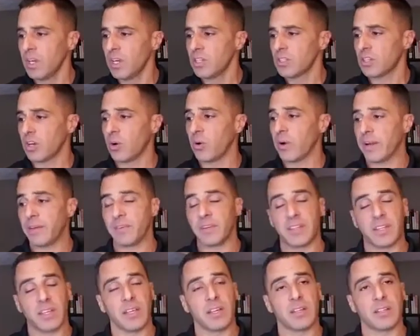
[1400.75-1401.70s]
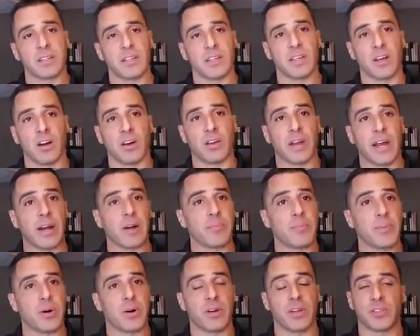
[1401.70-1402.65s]
So everything on our
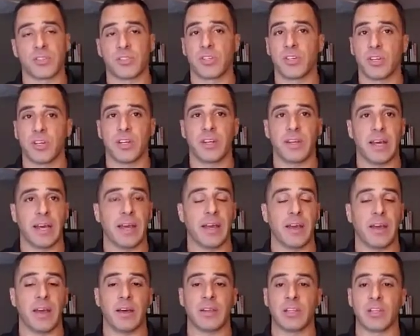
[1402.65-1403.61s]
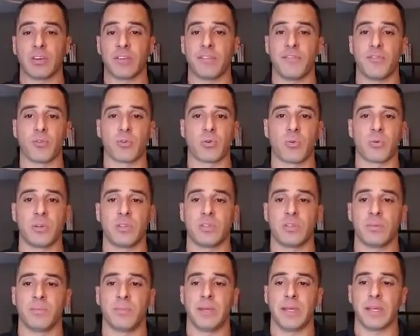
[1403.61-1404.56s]
part is good. I look forward
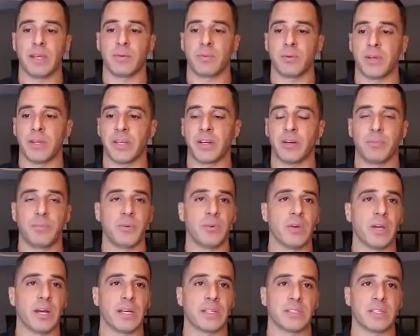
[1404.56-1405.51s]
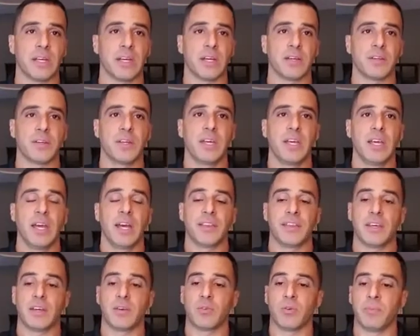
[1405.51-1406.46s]
to being able to help you guys out. I
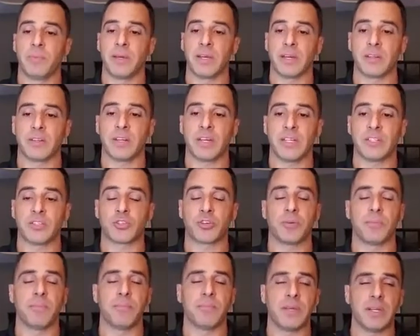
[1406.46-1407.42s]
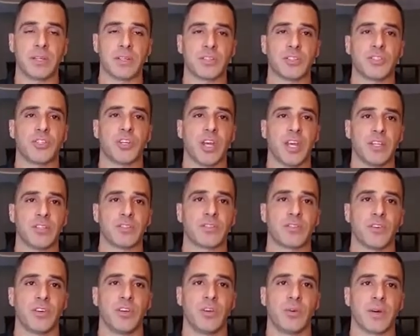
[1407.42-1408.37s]
think it will be a tremendous change
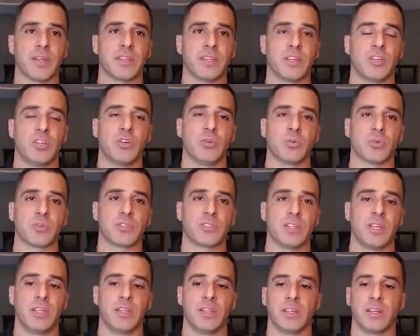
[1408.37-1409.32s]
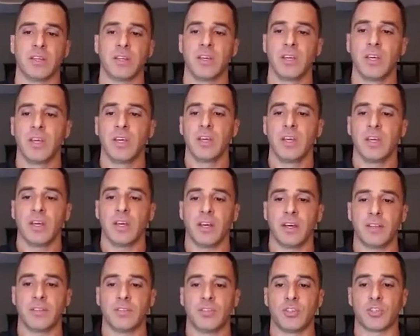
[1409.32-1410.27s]
for you. I think you will see
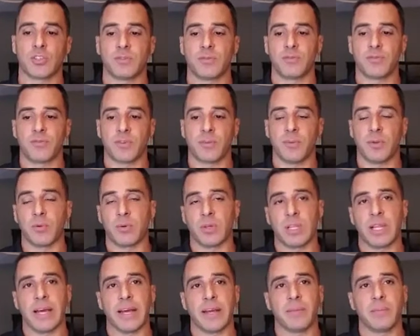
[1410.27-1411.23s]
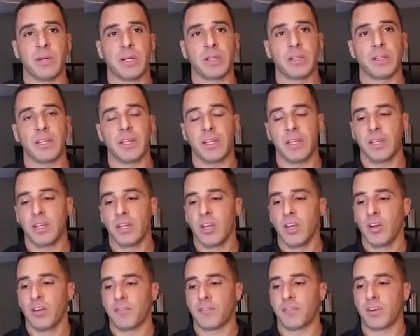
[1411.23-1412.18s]
just from the reliability,
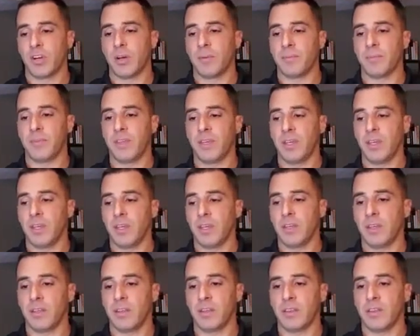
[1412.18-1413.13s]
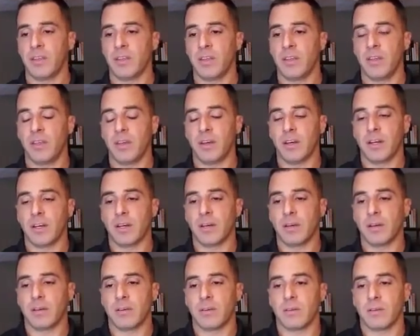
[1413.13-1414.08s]
from the
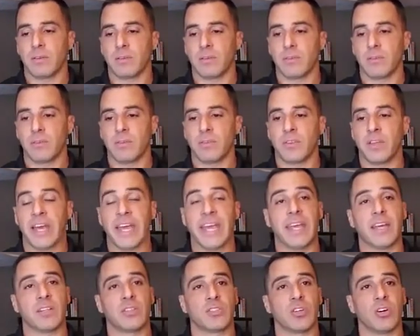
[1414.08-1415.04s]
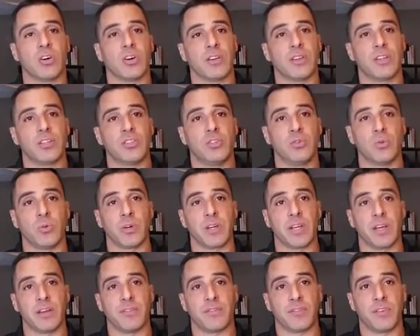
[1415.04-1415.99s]
hands-on that you will
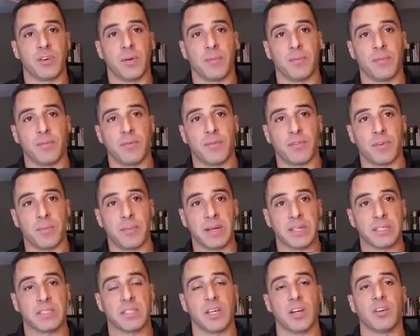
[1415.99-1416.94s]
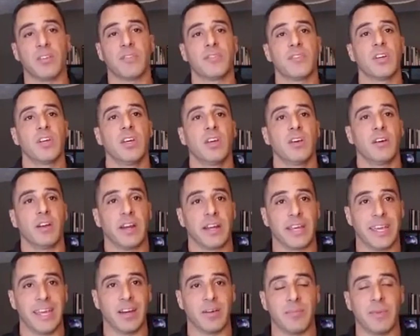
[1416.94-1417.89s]
get from myself,
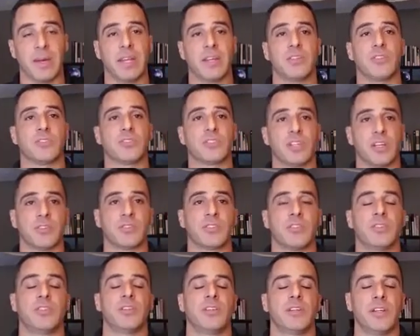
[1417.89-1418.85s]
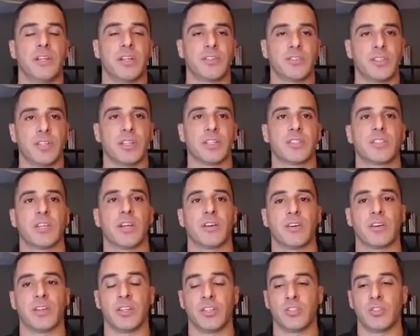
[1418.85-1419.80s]
account manager, sales engineers,
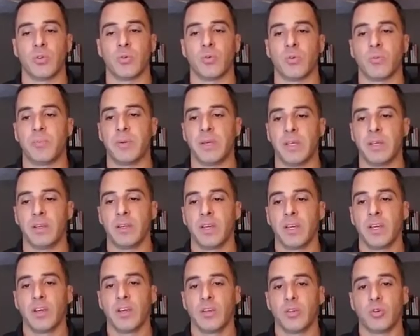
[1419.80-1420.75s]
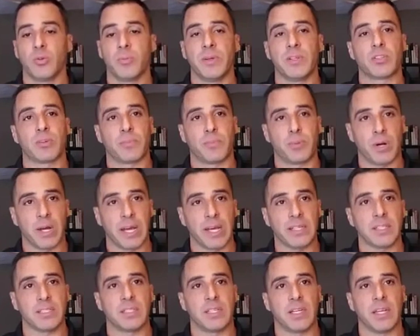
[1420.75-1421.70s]
etc. That you'll be
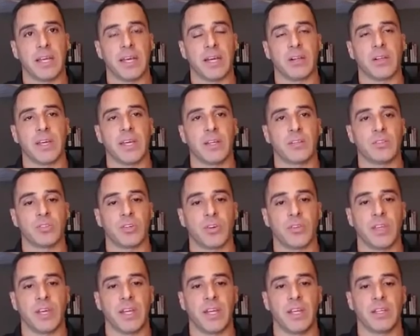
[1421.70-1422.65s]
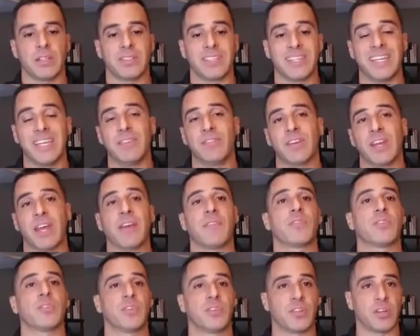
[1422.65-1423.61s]
surprised at how hands-on that is, and even
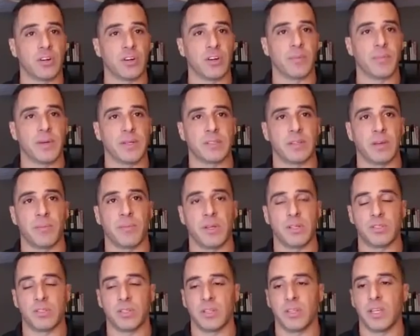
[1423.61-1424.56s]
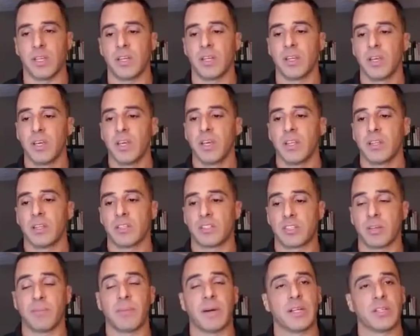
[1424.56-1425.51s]
after the turn-up, as I mentioned, that
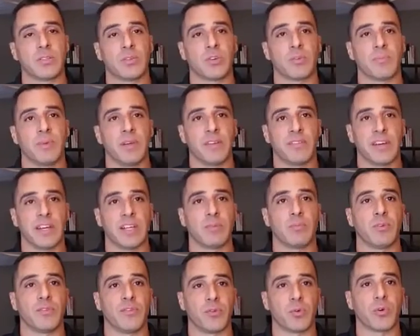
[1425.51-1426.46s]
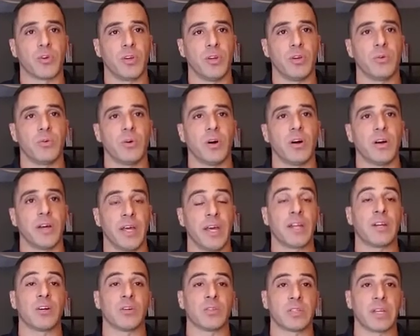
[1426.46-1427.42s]
somebody's going to be available for you at
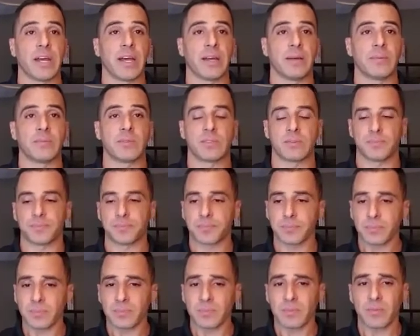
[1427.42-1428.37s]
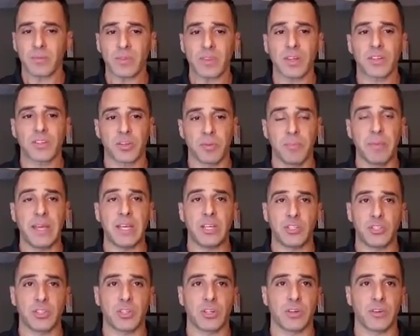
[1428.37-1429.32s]
all times to make
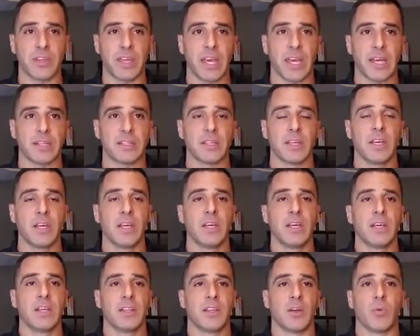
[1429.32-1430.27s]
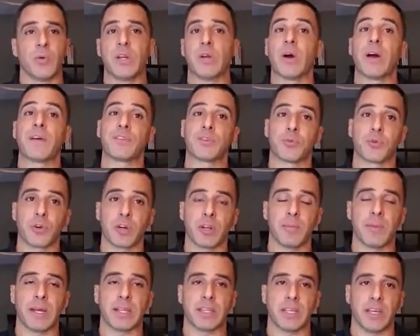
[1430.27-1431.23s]
sure that we don't have to worry
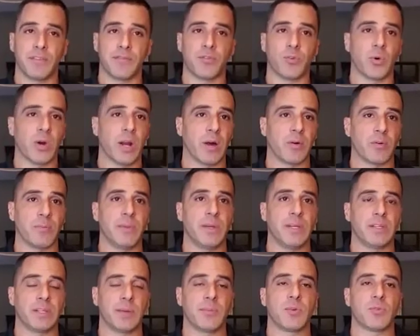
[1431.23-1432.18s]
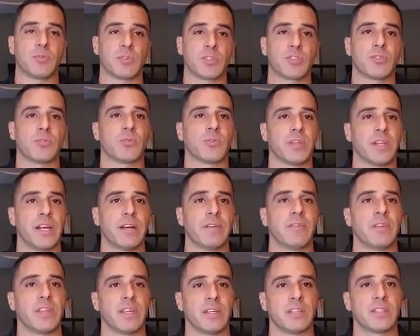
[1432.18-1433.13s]
about that 4-hour mean time to restore, that
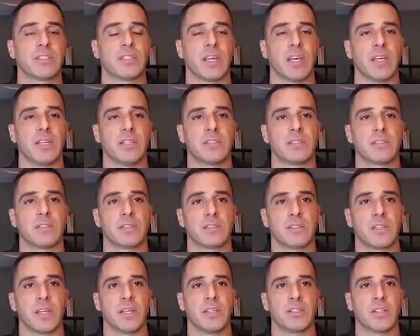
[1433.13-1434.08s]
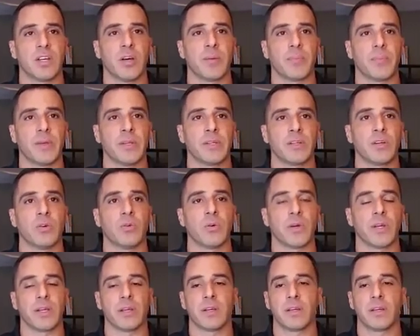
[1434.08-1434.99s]
everything stays up and going.